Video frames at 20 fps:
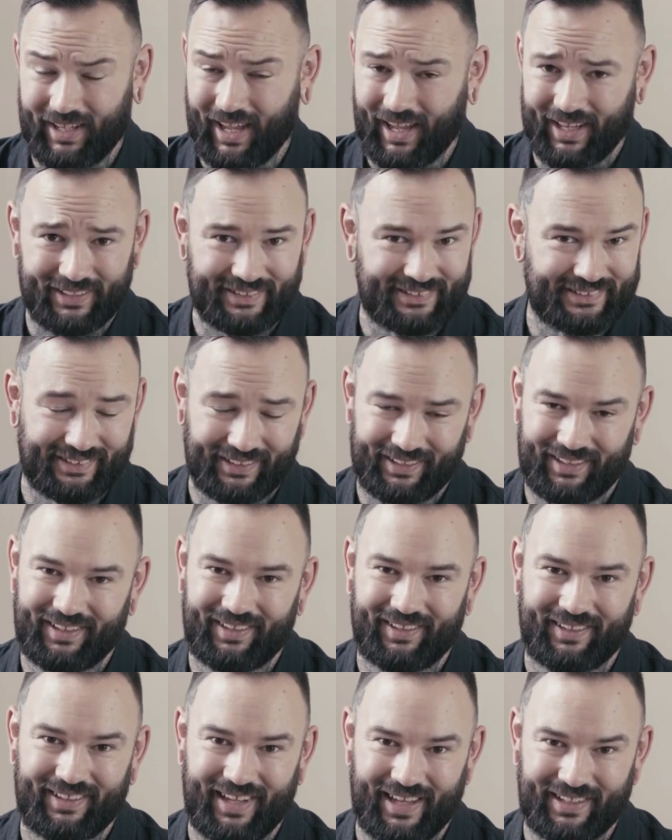cats are
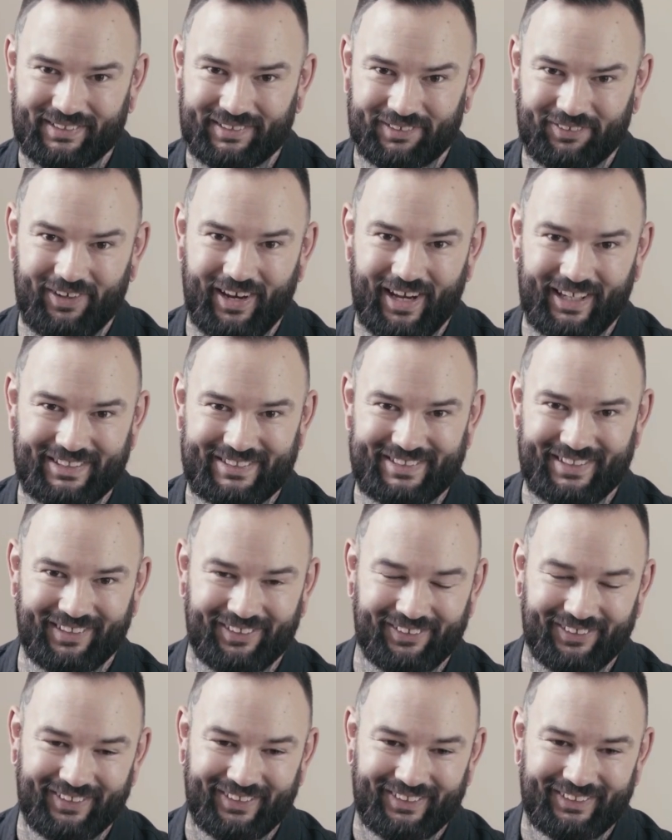great
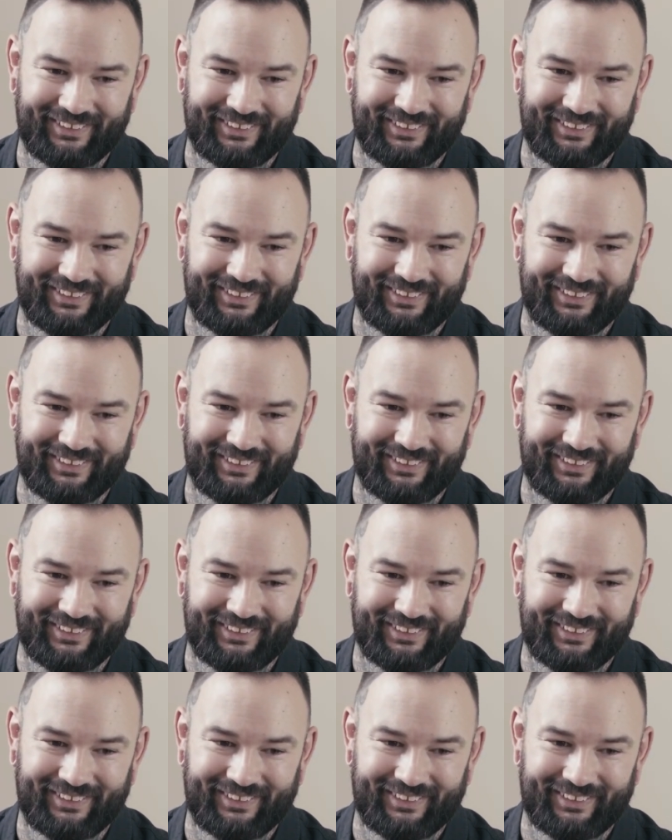too.